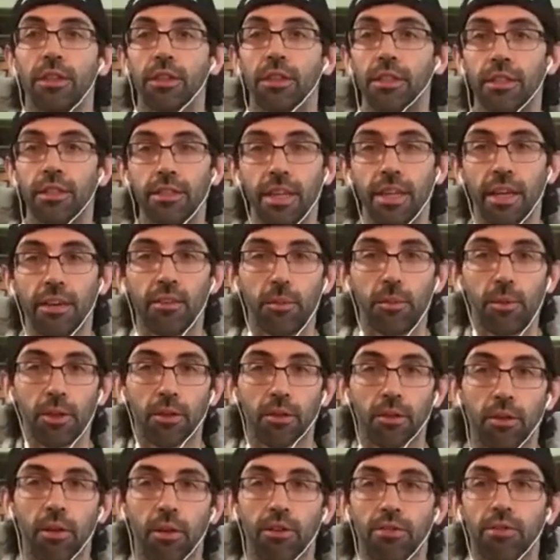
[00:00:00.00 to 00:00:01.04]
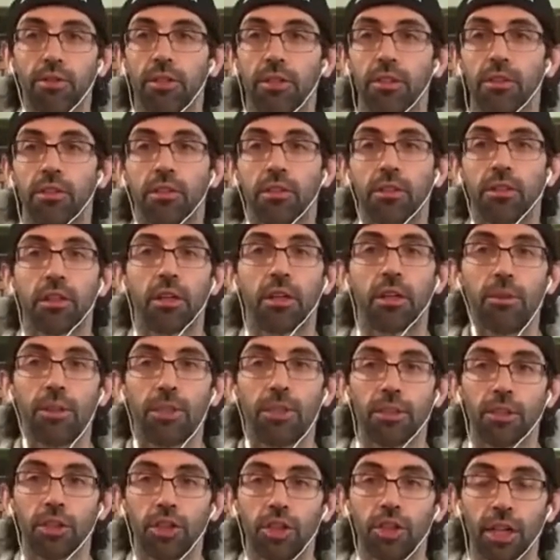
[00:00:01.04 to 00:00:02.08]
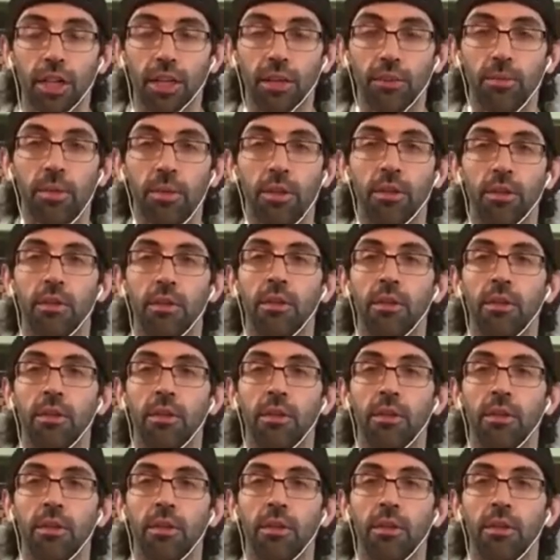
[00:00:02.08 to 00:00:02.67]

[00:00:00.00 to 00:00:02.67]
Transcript: He needs to have a better offseason, come into shape.